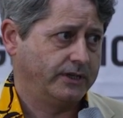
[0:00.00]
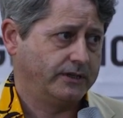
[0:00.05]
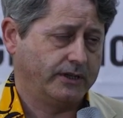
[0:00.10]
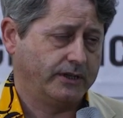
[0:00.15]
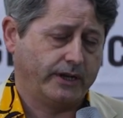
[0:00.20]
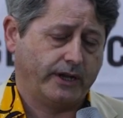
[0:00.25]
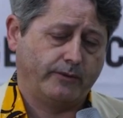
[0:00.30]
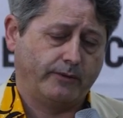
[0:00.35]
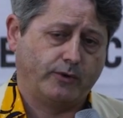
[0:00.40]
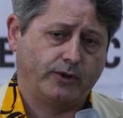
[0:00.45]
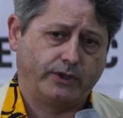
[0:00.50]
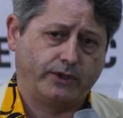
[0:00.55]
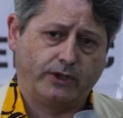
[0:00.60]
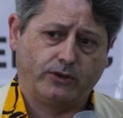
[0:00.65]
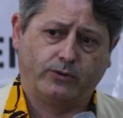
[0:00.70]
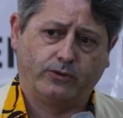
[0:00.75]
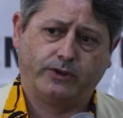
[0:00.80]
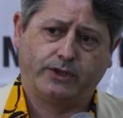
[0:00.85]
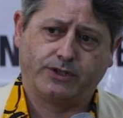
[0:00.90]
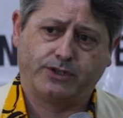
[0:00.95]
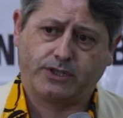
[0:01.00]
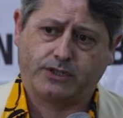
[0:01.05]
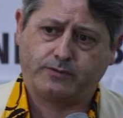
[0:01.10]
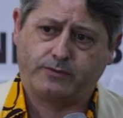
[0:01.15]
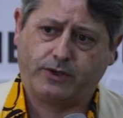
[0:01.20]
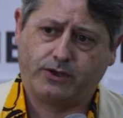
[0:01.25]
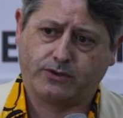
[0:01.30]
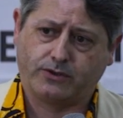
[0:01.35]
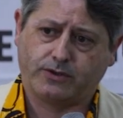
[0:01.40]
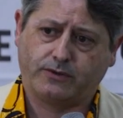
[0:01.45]
that I'm not including just
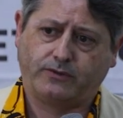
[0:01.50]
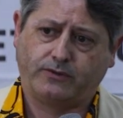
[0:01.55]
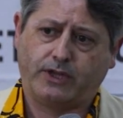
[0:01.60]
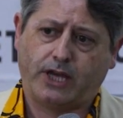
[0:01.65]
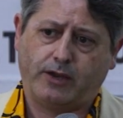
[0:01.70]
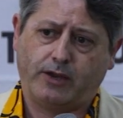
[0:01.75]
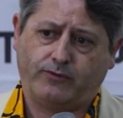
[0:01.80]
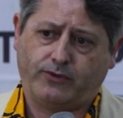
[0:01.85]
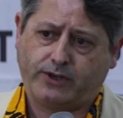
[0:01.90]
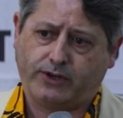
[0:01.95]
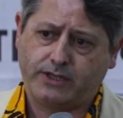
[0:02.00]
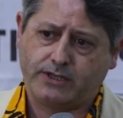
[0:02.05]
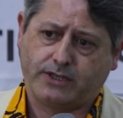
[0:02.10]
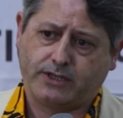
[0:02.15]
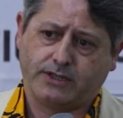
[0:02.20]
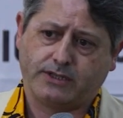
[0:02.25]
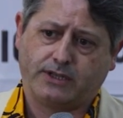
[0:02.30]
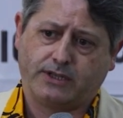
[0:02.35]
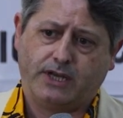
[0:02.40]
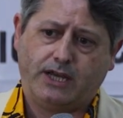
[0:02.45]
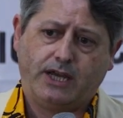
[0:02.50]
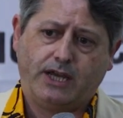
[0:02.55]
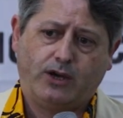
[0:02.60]
because of time, for instance,